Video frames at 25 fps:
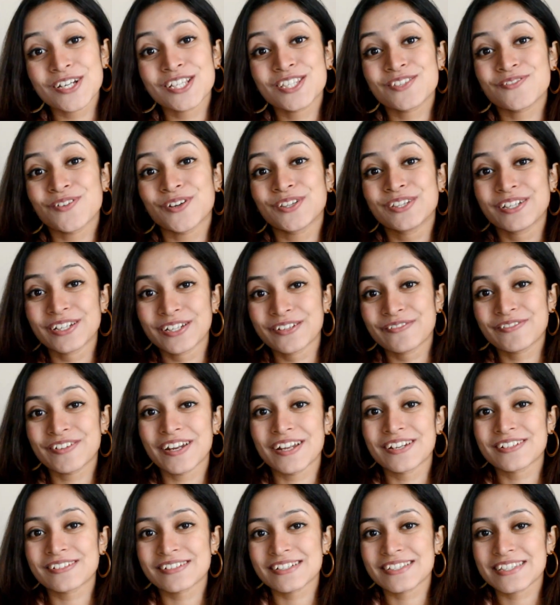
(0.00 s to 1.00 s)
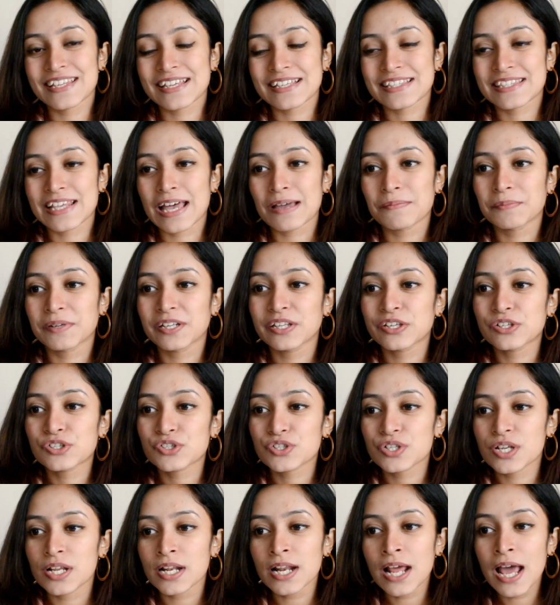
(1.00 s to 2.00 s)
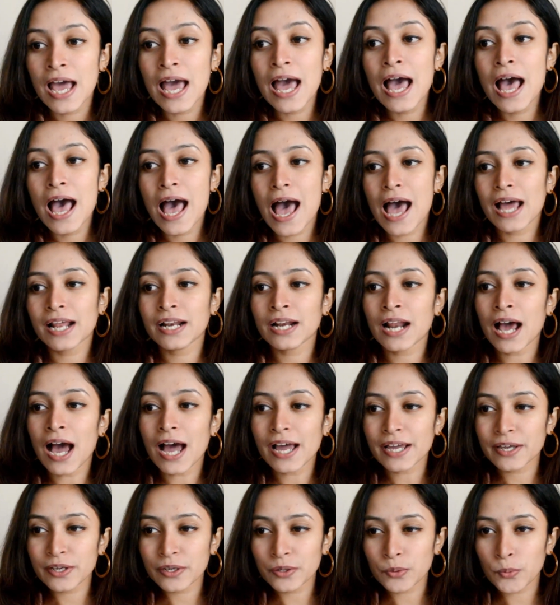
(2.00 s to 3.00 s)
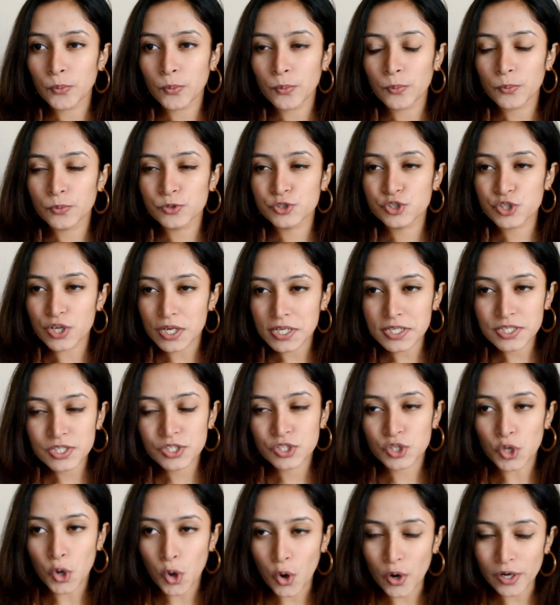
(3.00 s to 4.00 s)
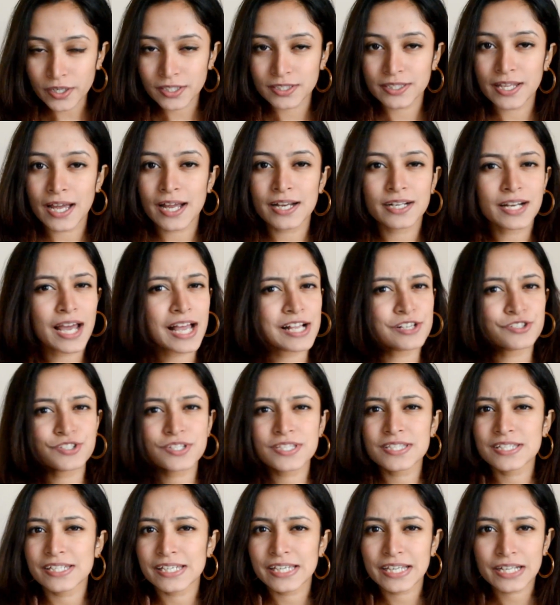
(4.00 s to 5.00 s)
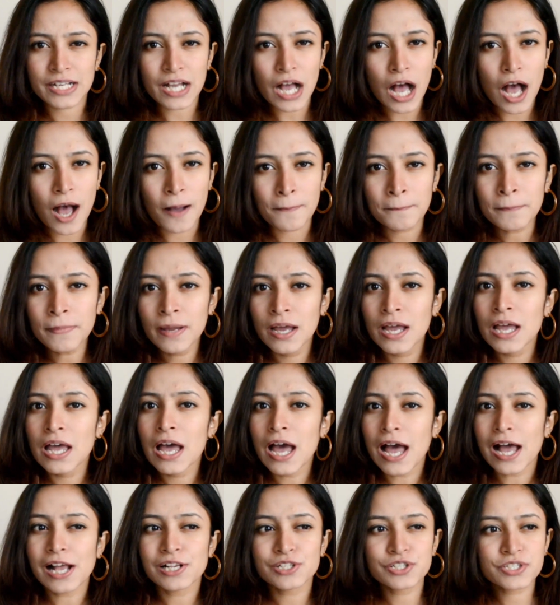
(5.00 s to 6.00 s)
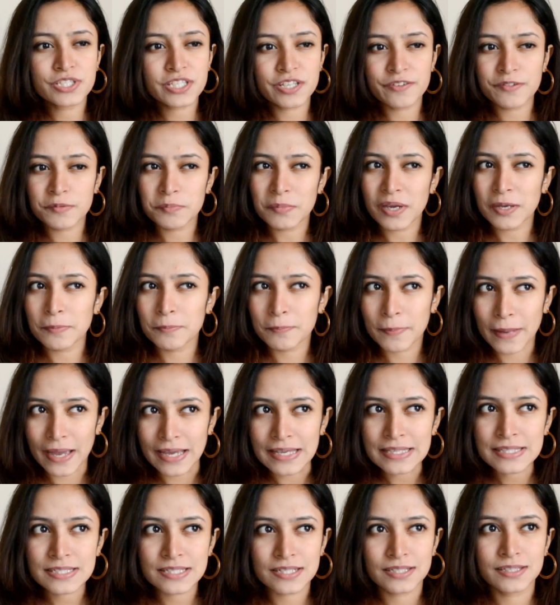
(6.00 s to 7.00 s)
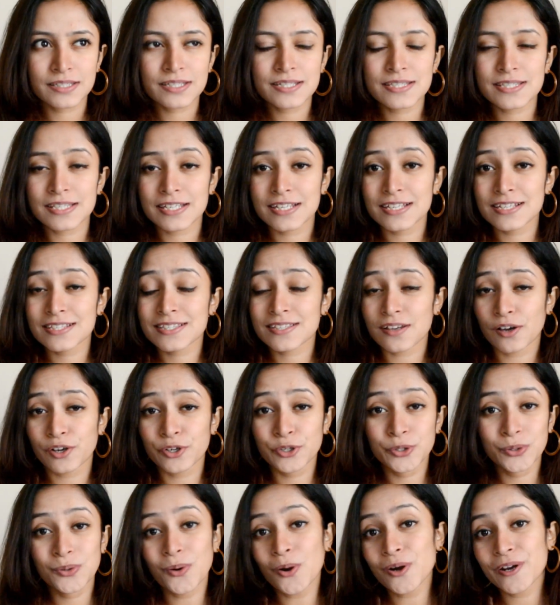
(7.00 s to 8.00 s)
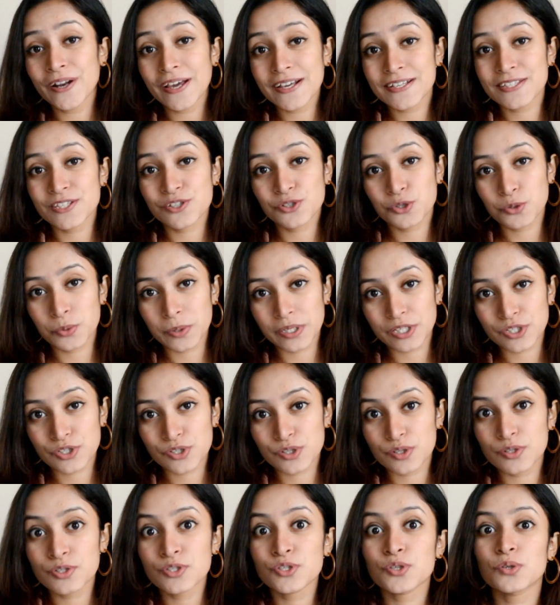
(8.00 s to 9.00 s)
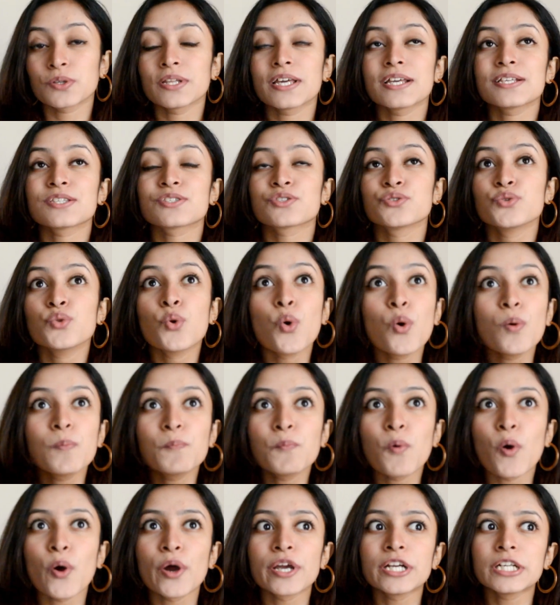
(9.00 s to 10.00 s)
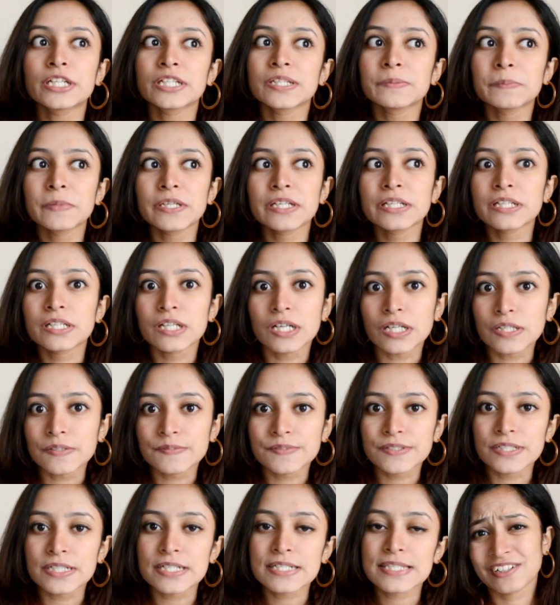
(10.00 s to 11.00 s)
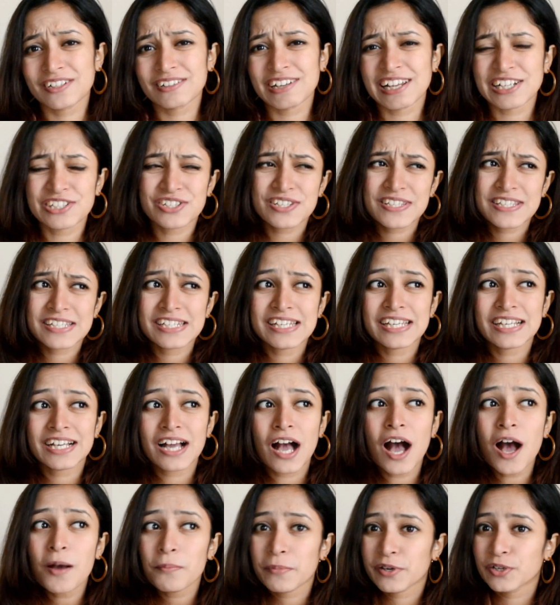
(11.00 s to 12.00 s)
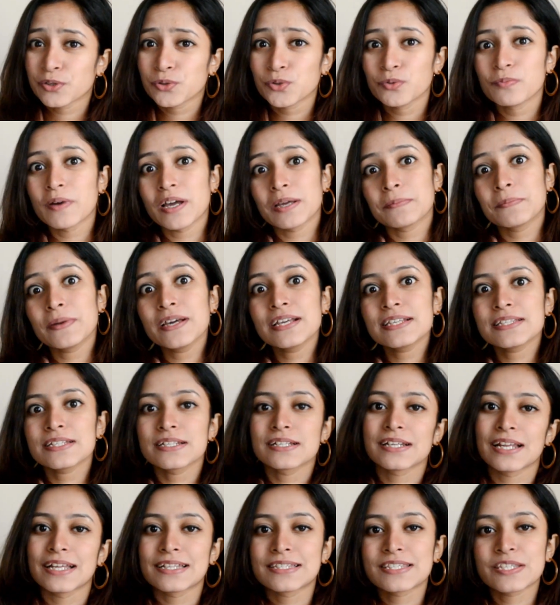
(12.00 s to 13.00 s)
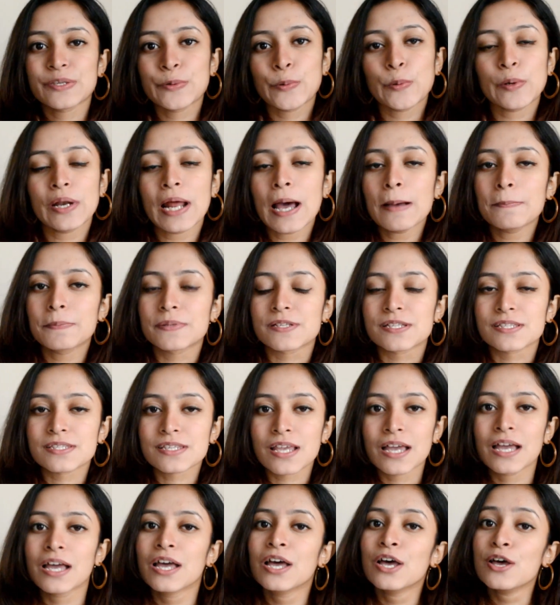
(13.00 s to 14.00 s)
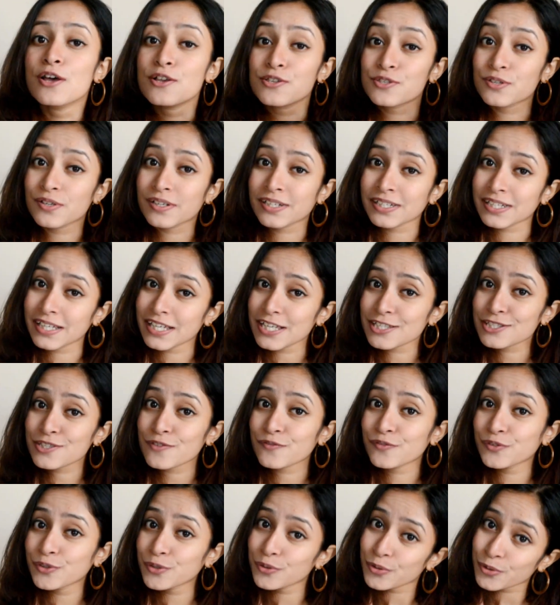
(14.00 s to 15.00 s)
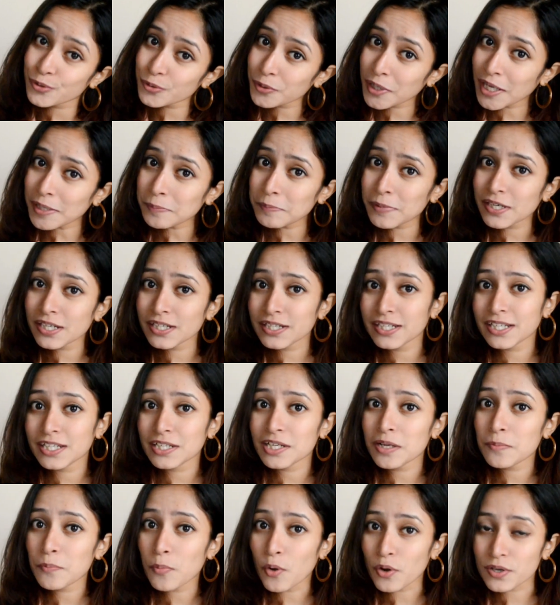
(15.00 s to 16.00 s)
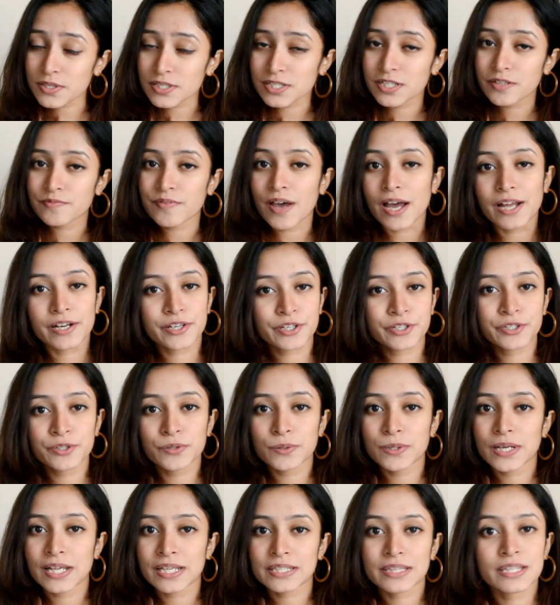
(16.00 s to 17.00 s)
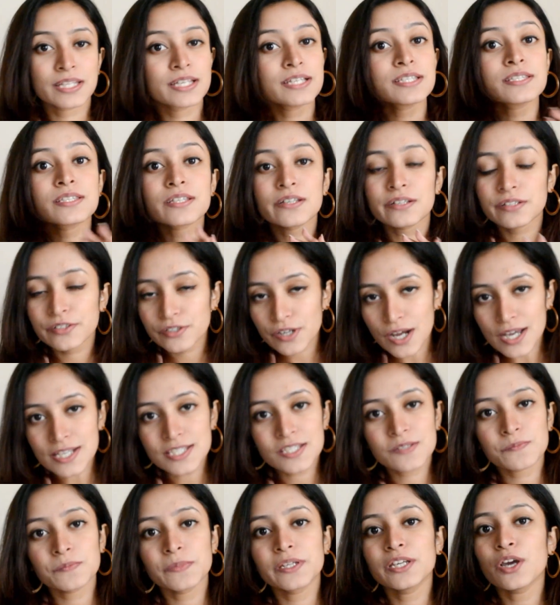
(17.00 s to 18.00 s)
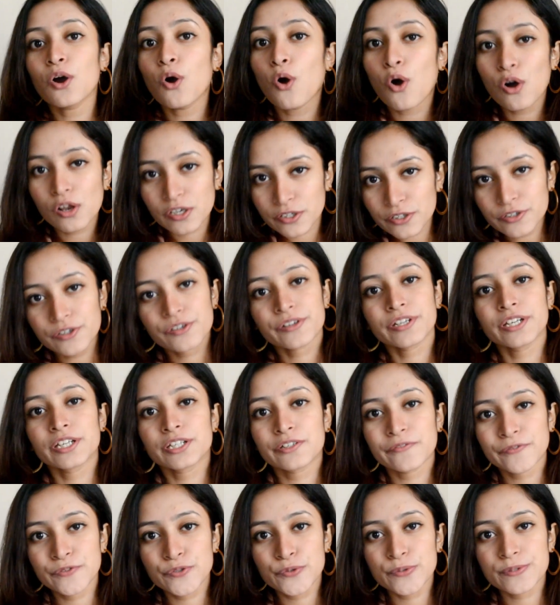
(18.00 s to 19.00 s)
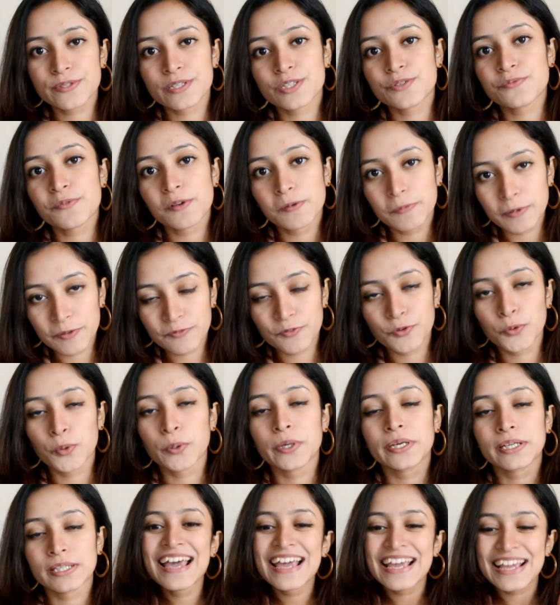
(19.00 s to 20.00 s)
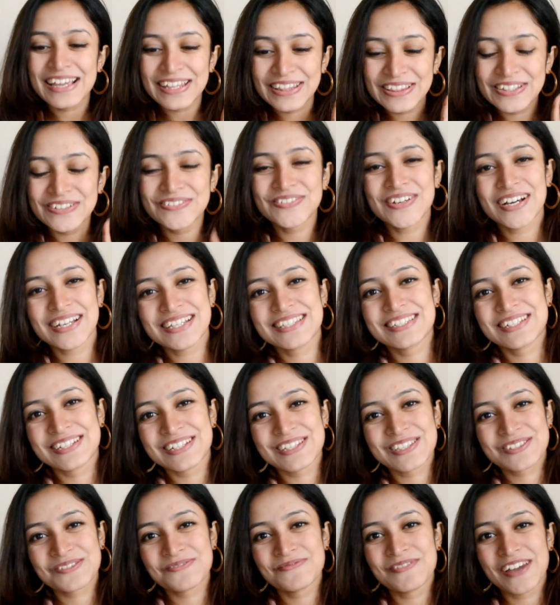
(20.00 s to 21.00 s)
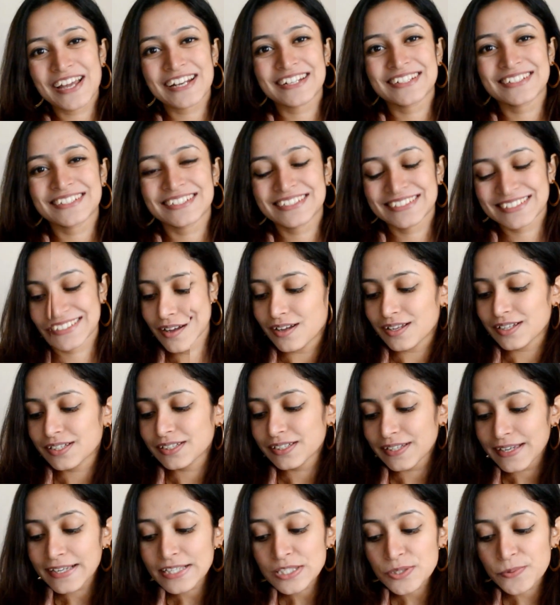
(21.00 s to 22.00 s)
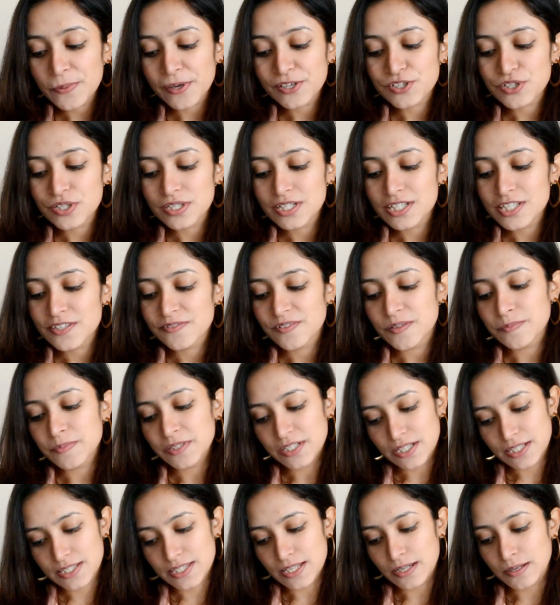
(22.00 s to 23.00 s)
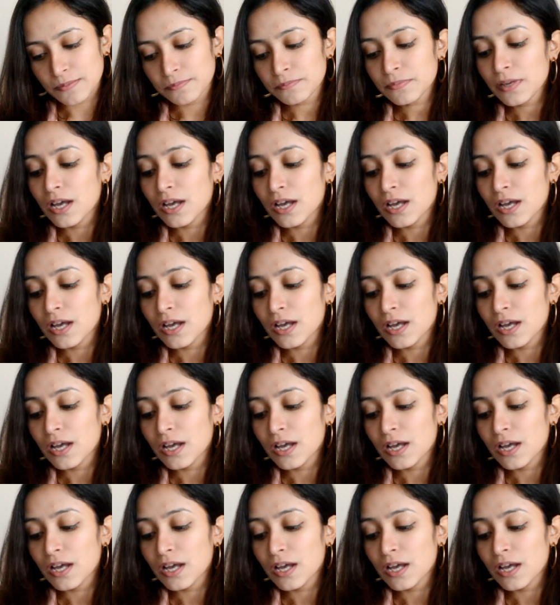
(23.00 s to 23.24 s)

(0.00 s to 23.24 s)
for the NIFT entrance examination, and I just thought that I'll just stay calm, I'll just give it my best. This is a do or die situation, so there's no point in being nervous. I'll just stay calm and do my best and let's see what happens. So in case if you too can maintain a positive attitude like this, trust me, all your creative juices will be flowing in the fastest manner. The next question is from Nazam,